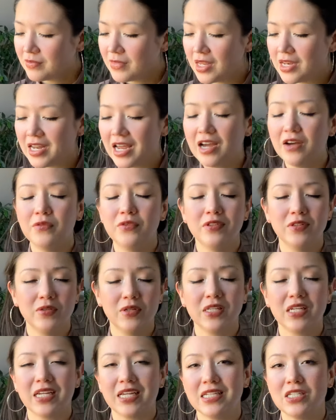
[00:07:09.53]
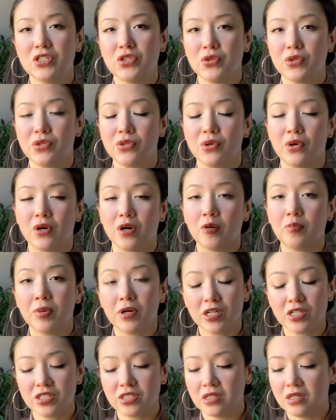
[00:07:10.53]
now look into your
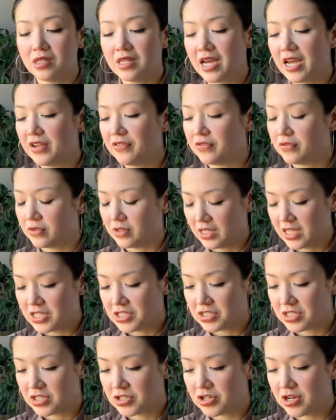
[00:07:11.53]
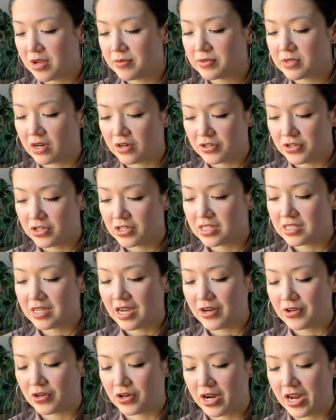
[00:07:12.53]
personal life, relationships, on your
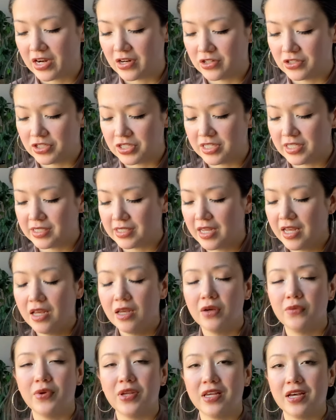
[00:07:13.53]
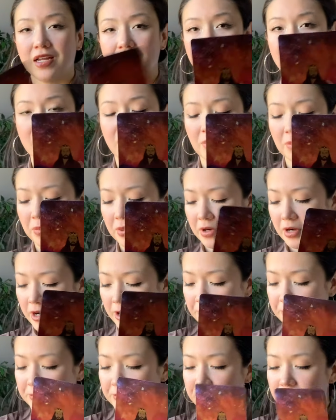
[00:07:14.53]
side, your energies. We got the
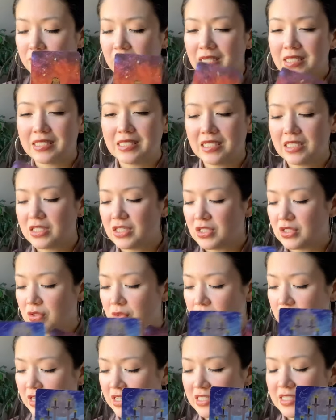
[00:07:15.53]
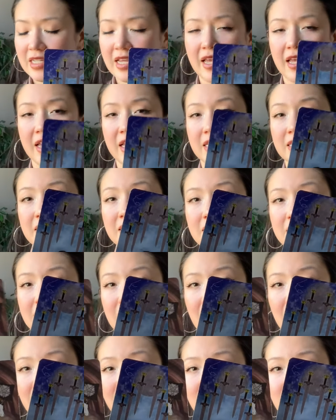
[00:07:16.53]
Emperor, Six of Swords, and
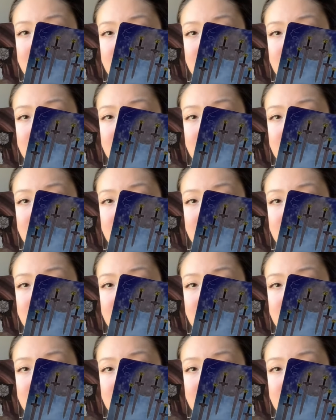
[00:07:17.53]
Death.